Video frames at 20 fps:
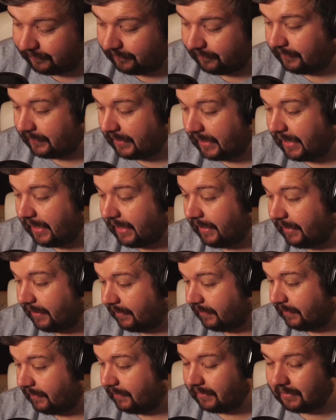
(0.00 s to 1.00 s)
died,
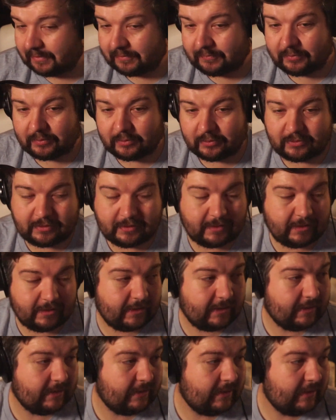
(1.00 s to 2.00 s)
unfortunately.
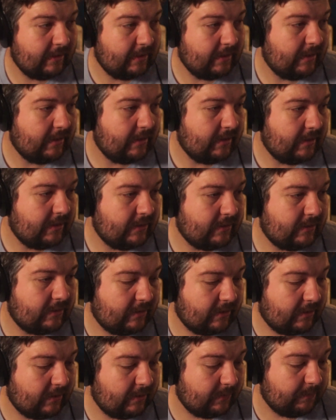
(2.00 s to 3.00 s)

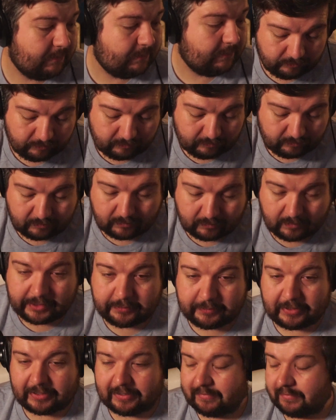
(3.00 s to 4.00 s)
So
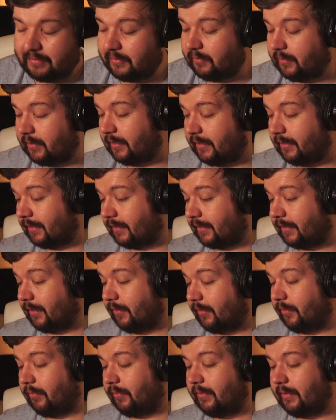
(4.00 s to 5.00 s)
anyway, just wanted to go
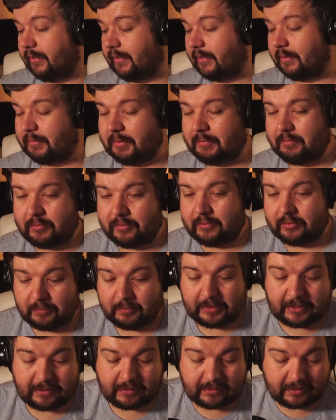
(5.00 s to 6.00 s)
through a little bit more
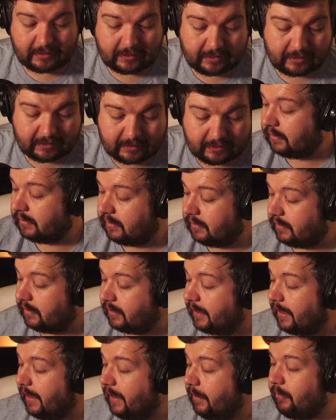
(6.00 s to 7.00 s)
about the
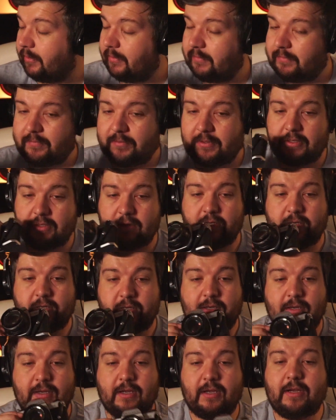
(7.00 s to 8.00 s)
camera.
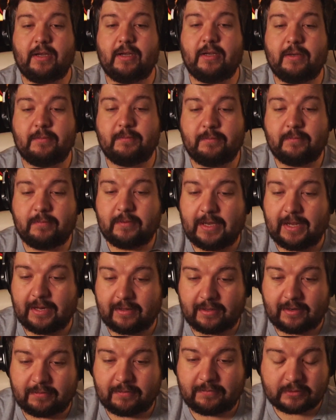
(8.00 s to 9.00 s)
Had a
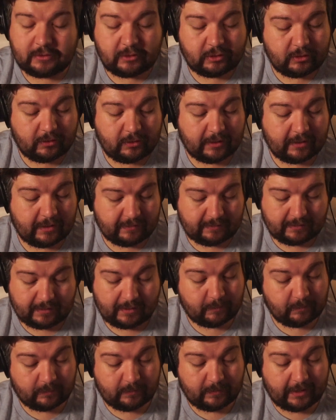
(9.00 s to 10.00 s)
lot of fun shooting this.
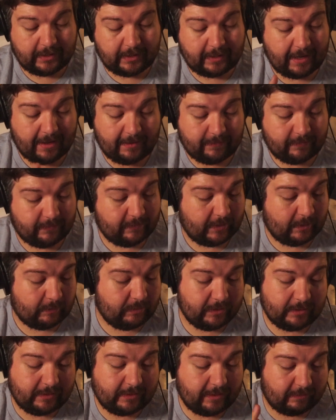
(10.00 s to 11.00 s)
I
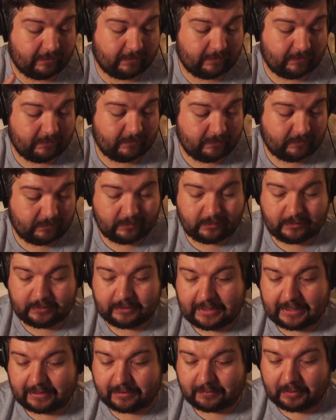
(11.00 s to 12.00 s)
put another roll of
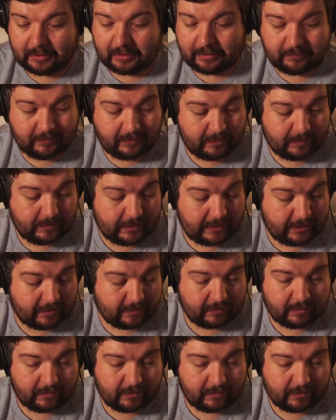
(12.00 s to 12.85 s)
that expired film in there,